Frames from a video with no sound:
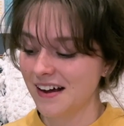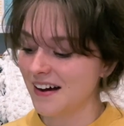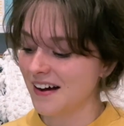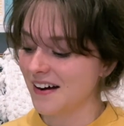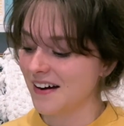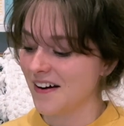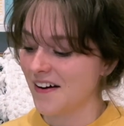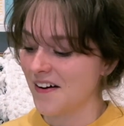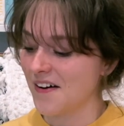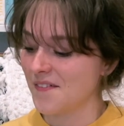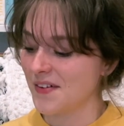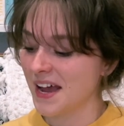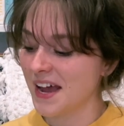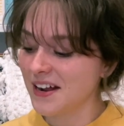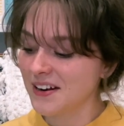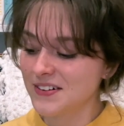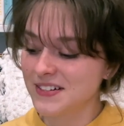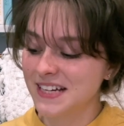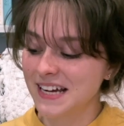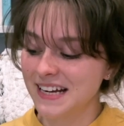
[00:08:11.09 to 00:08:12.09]
um,
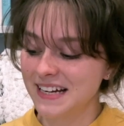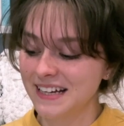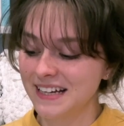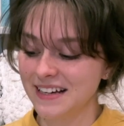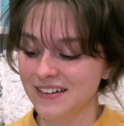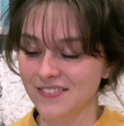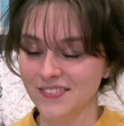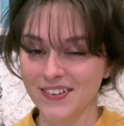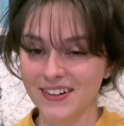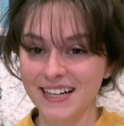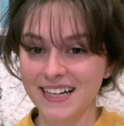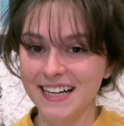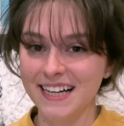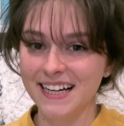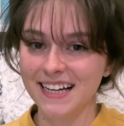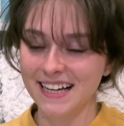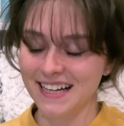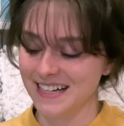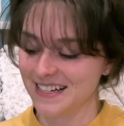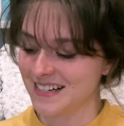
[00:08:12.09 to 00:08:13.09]
annotate it and read
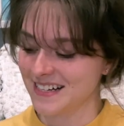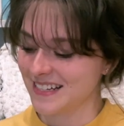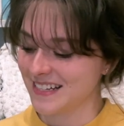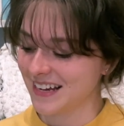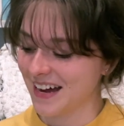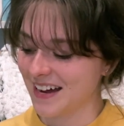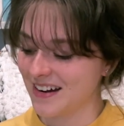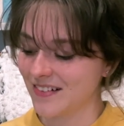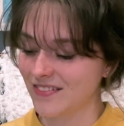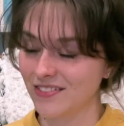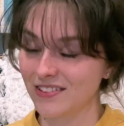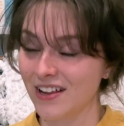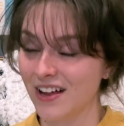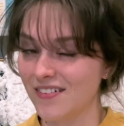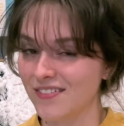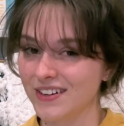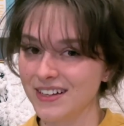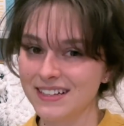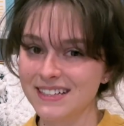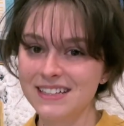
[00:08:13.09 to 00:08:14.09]
it and just kind of
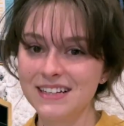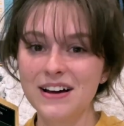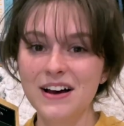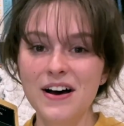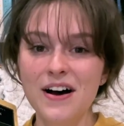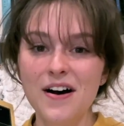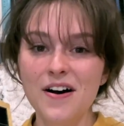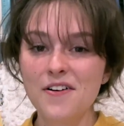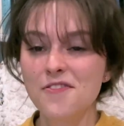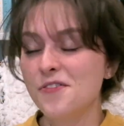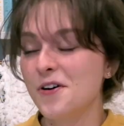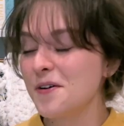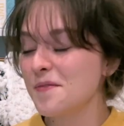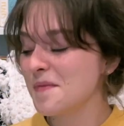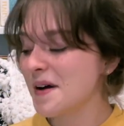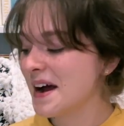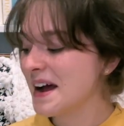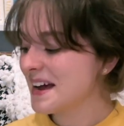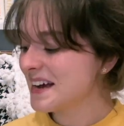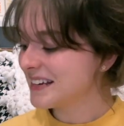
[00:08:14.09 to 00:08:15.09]
love it for
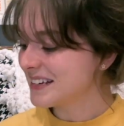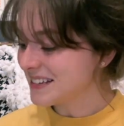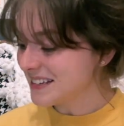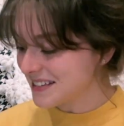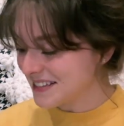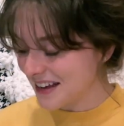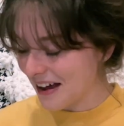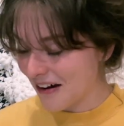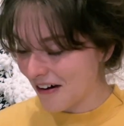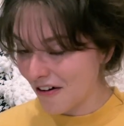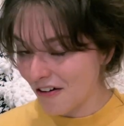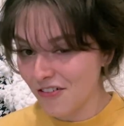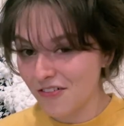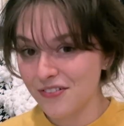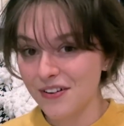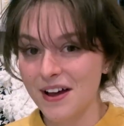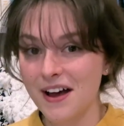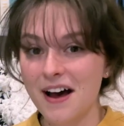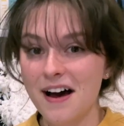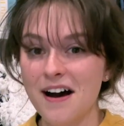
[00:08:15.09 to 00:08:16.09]
myself.
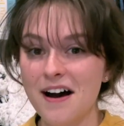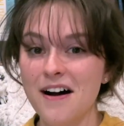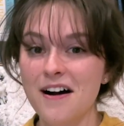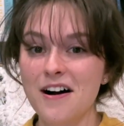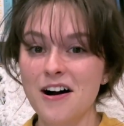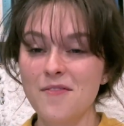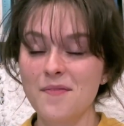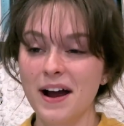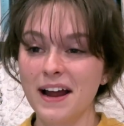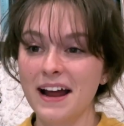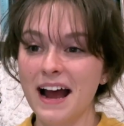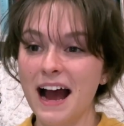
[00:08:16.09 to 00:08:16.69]
Um, I